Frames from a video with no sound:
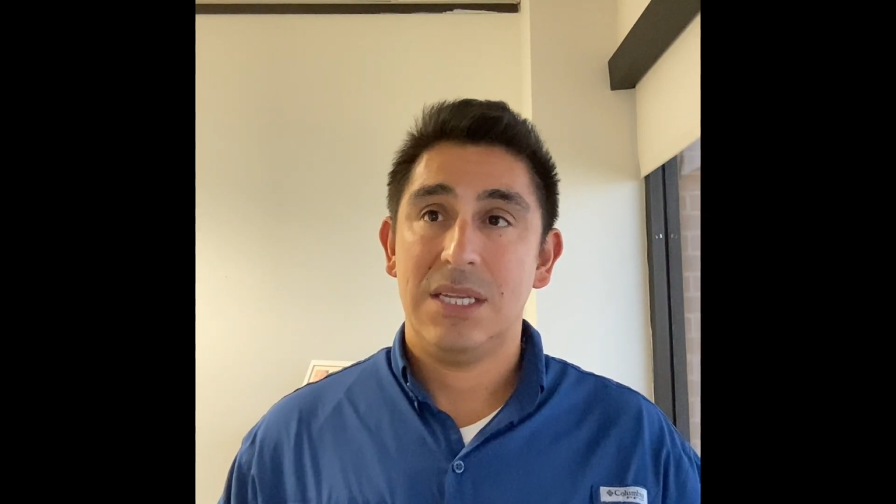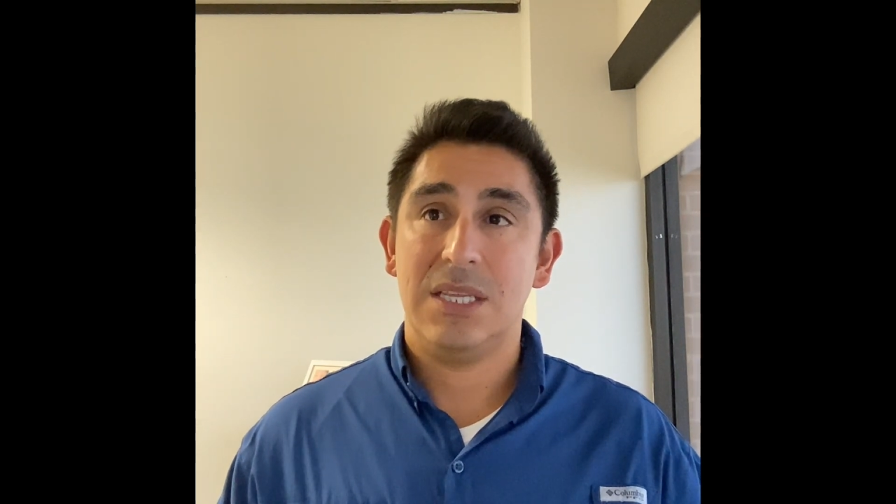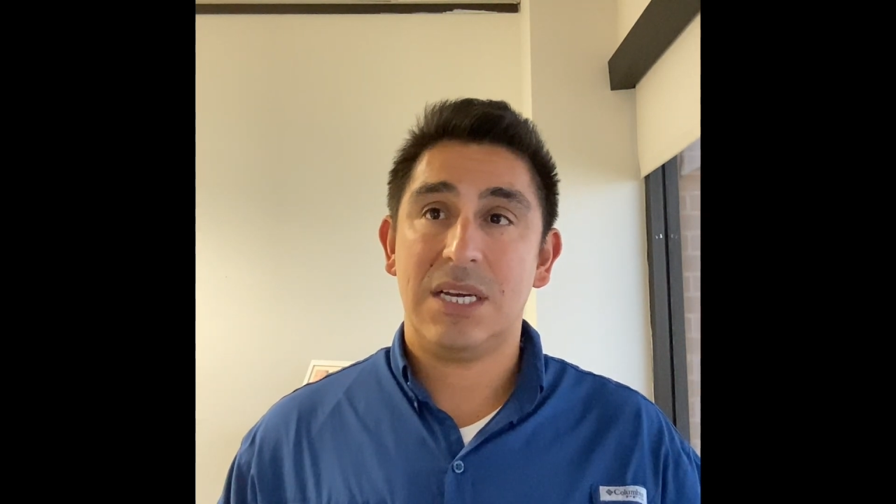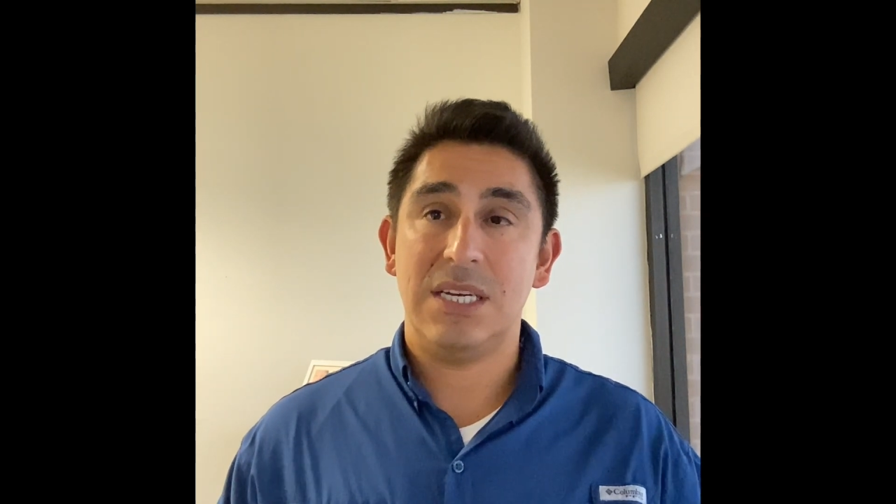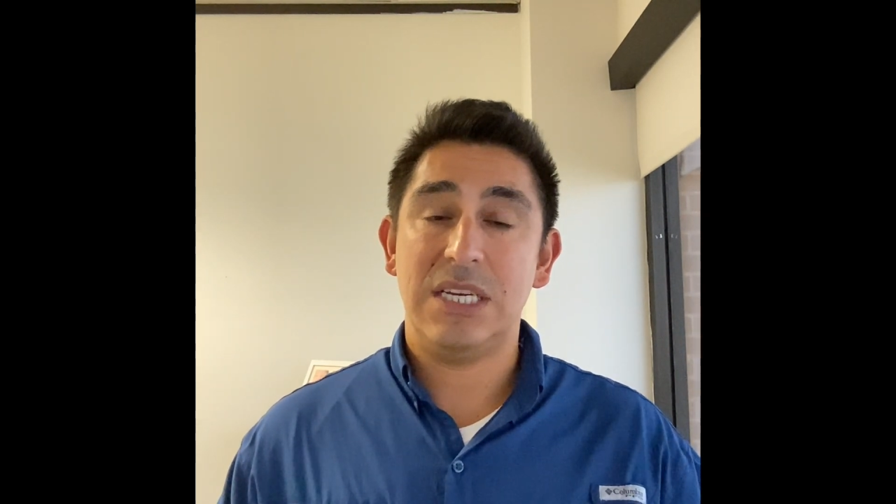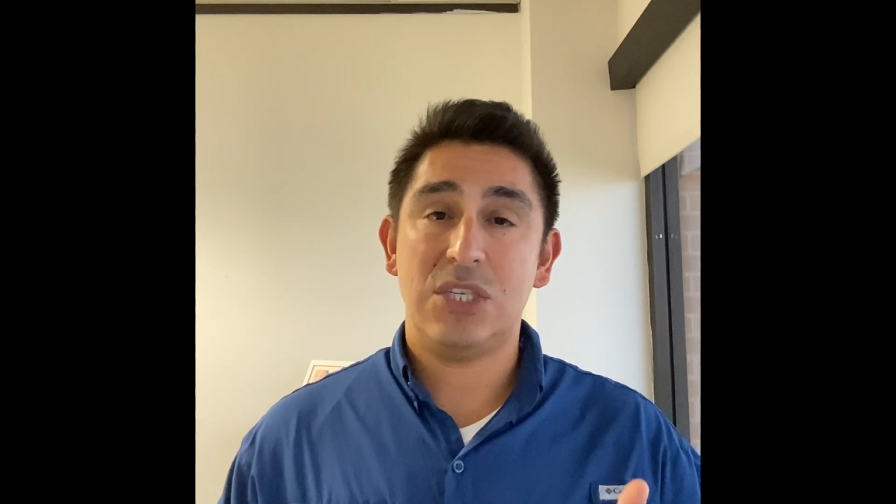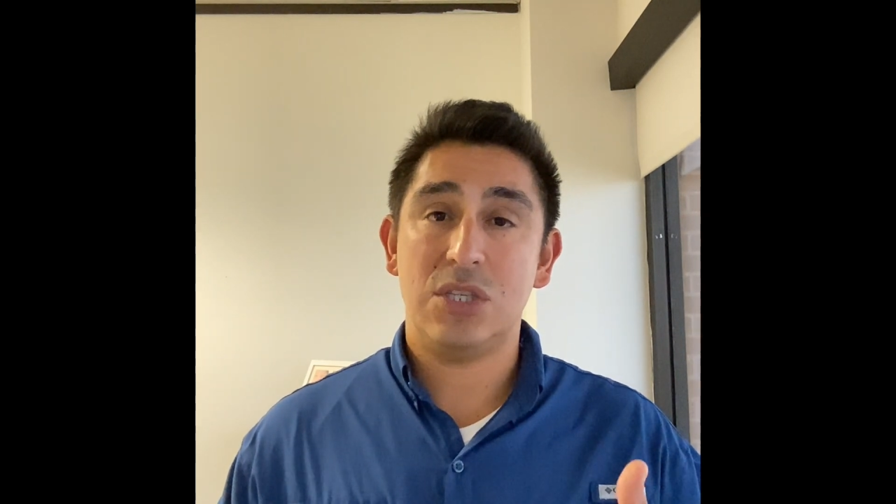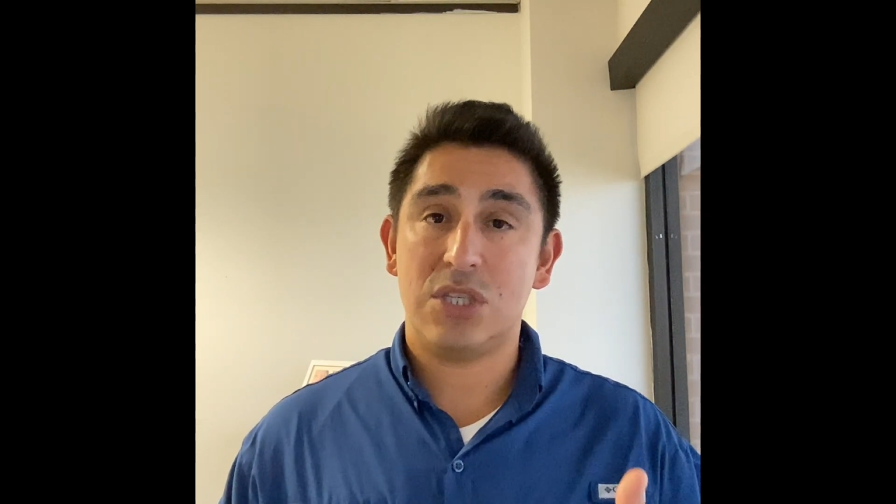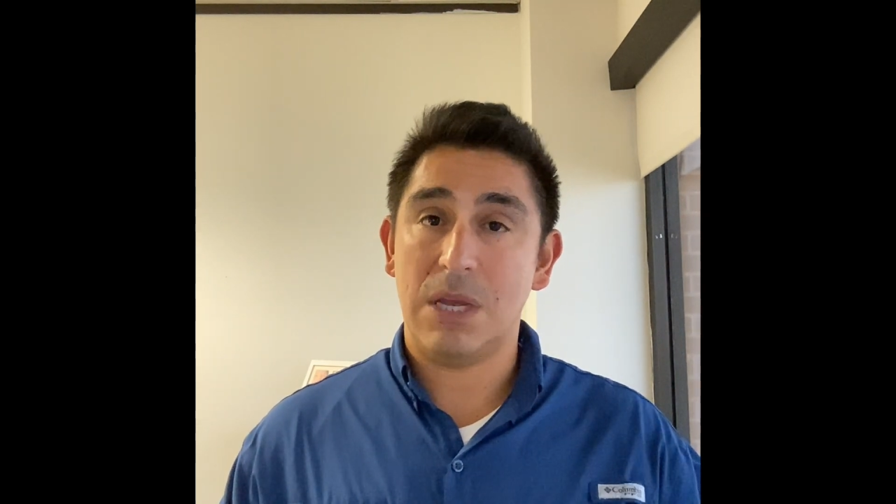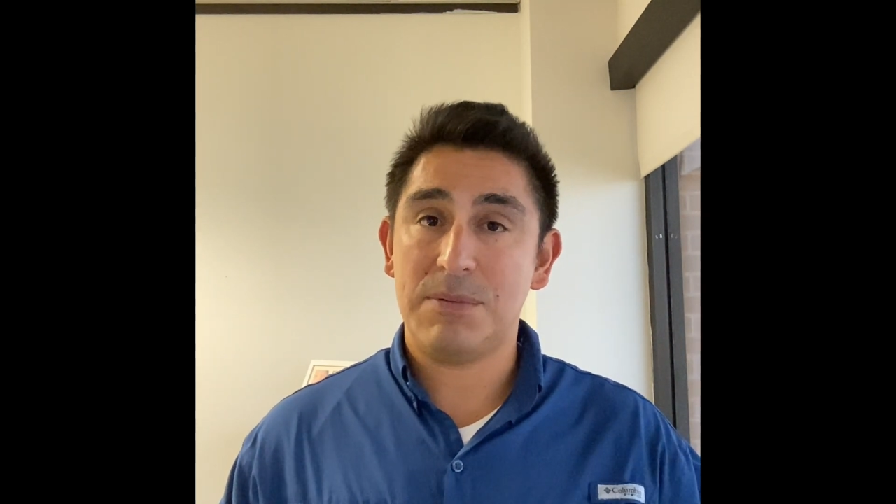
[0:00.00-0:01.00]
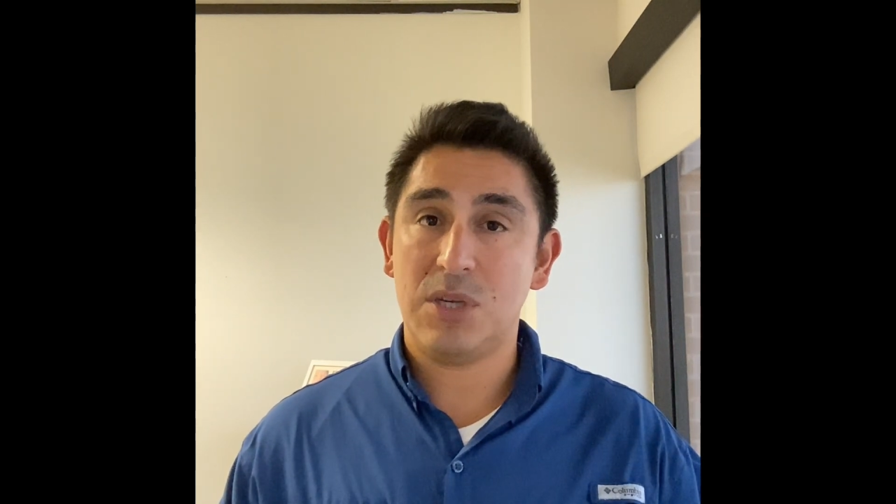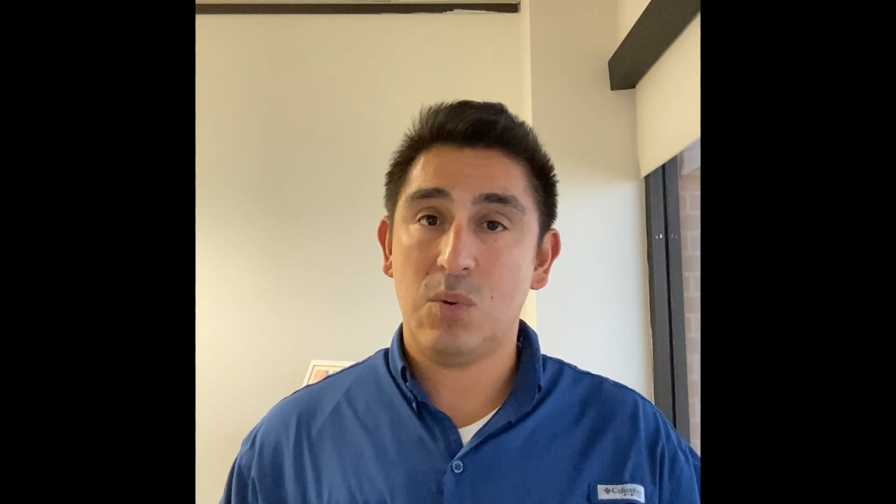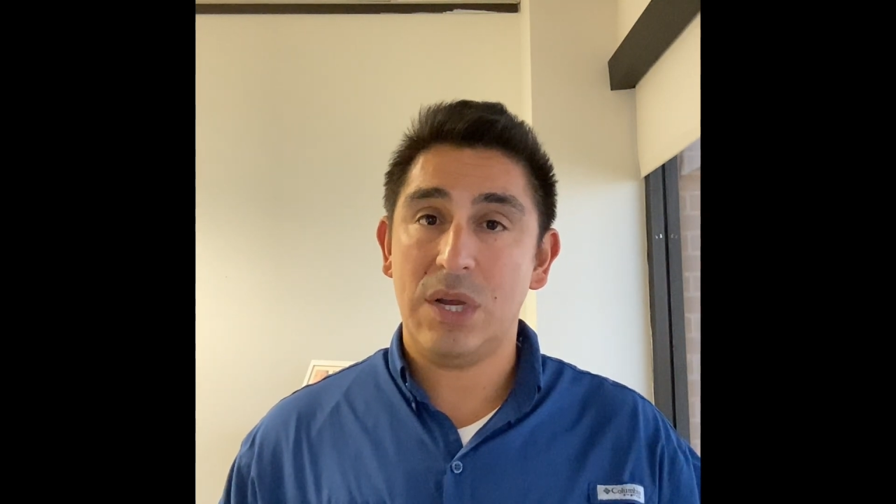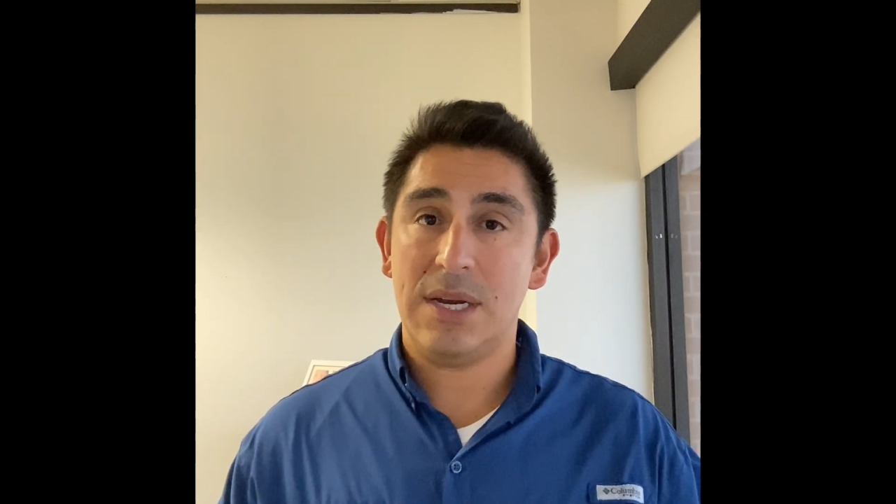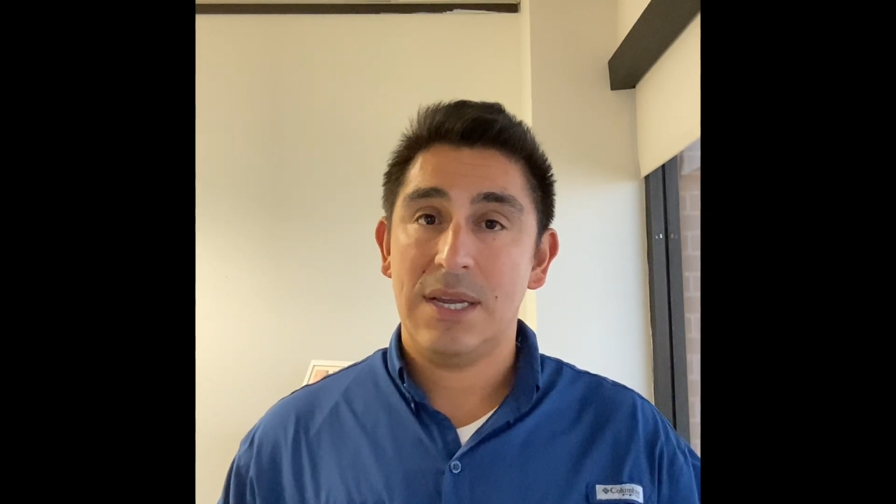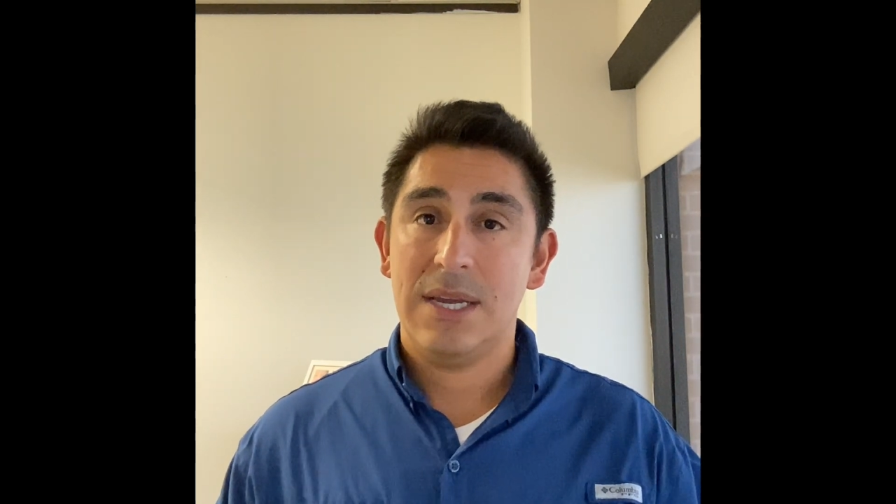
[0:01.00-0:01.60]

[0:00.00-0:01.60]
The condition subsequent,